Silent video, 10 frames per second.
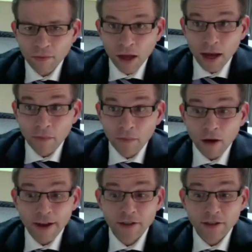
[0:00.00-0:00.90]
I've
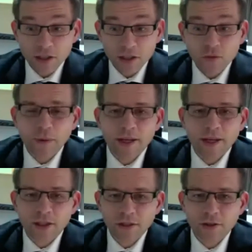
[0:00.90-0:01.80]
had just one
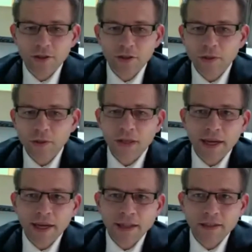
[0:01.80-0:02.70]
patient who stopped,
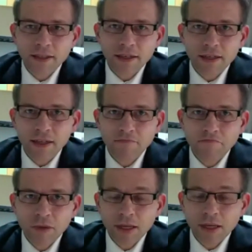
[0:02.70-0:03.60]
and yeah,
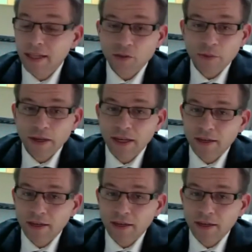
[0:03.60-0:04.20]
that's been it.